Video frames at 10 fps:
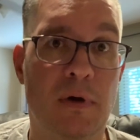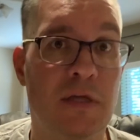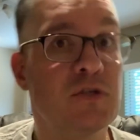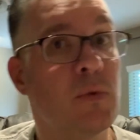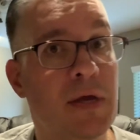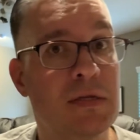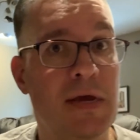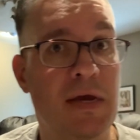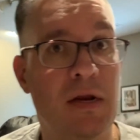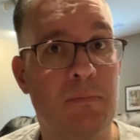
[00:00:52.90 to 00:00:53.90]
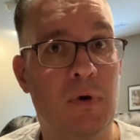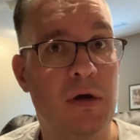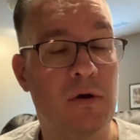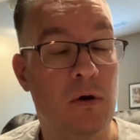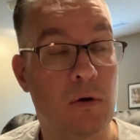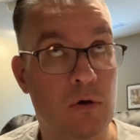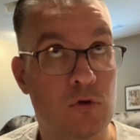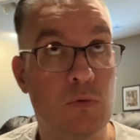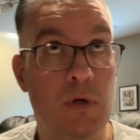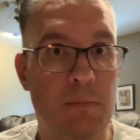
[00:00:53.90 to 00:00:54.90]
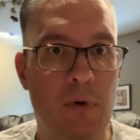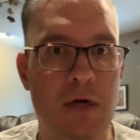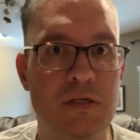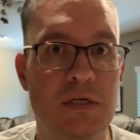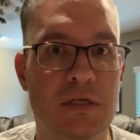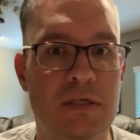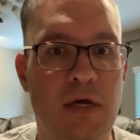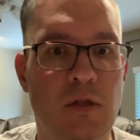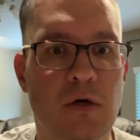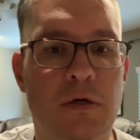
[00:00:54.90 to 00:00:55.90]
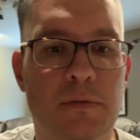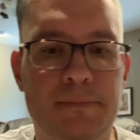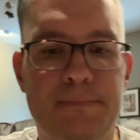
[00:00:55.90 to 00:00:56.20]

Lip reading: let's go ahead and take do an unboxing and take a look.